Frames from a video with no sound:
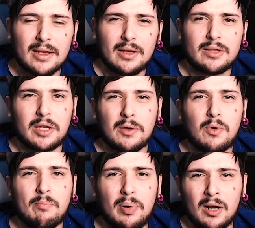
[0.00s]
that you were
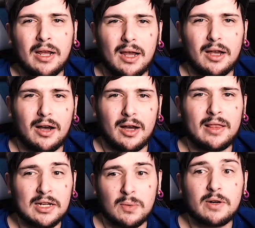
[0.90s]
bullying her.
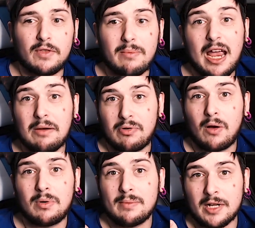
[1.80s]
That's one of the main
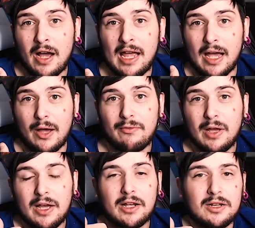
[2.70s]
problems I have,
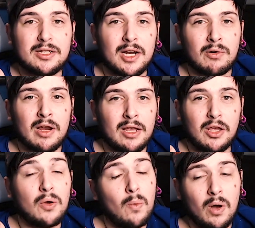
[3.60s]
considering
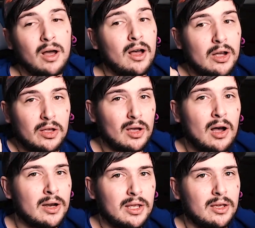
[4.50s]
you were her
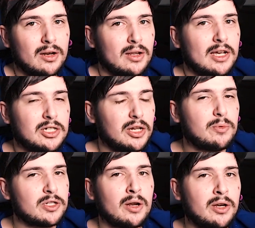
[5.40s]
guardian. She was
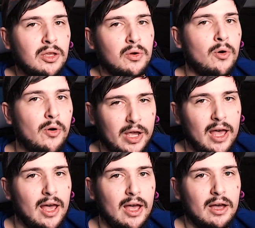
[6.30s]
under your
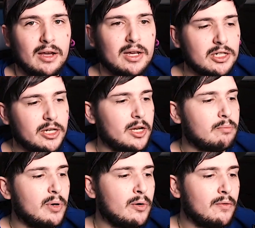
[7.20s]
care. She had
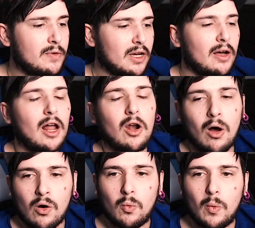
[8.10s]
moved a
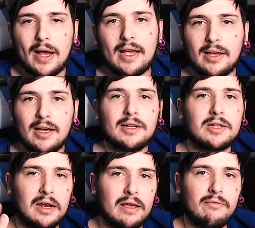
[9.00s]
long way to
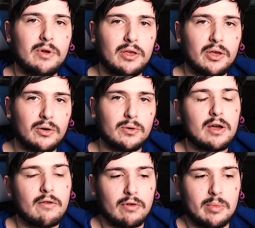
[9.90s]
live with you
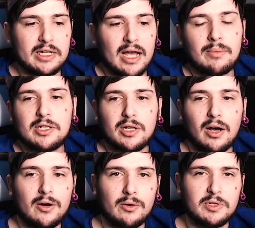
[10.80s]
from a damaged
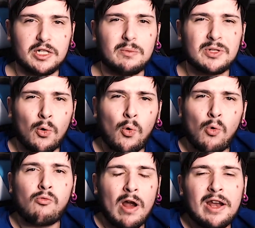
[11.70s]
home. She was
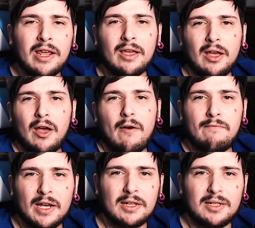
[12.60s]
already a
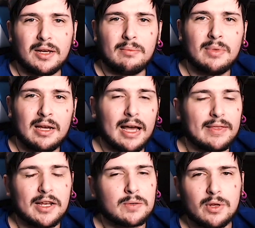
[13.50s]
victim, and
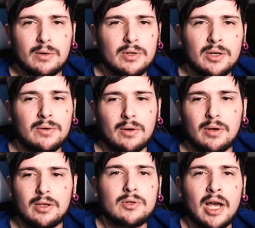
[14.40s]
that's what you do.
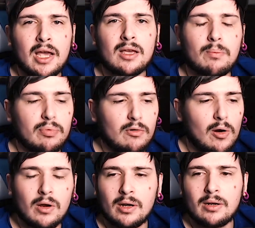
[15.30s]
You take
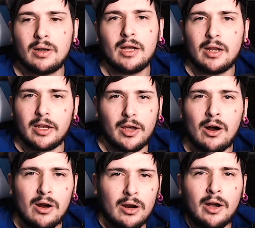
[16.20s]
broken
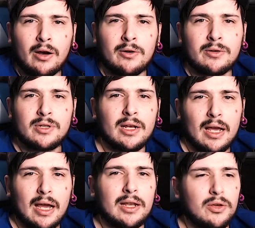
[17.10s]
young girls
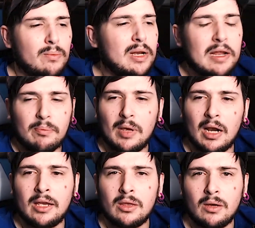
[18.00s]
and you
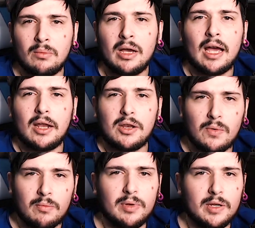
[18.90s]
manipulate them and you
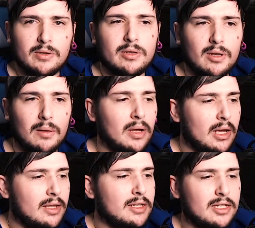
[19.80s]
abuse them.
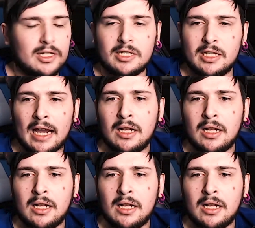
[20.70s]
This is exactly